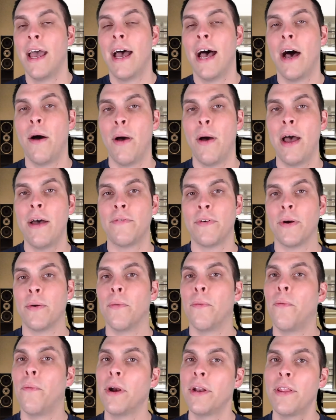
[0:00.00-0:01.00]
However,
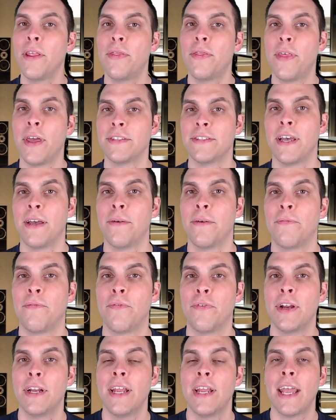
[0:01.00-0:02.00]
one of the things that
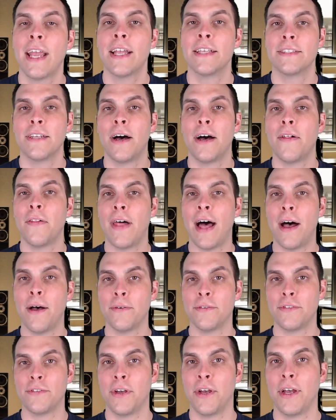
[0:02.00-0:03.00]
freed hands
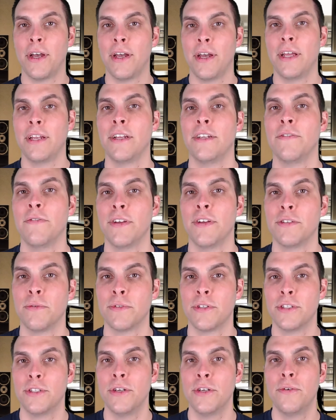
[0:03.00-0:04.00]
allows uh, an individual
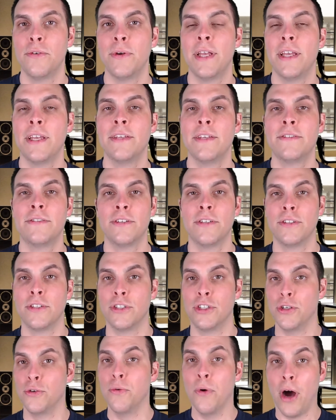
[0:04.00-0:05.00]
to do is to
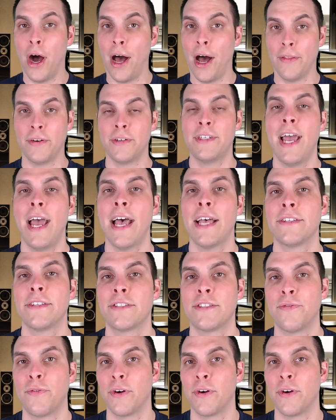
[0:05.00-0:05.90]
do other tasks.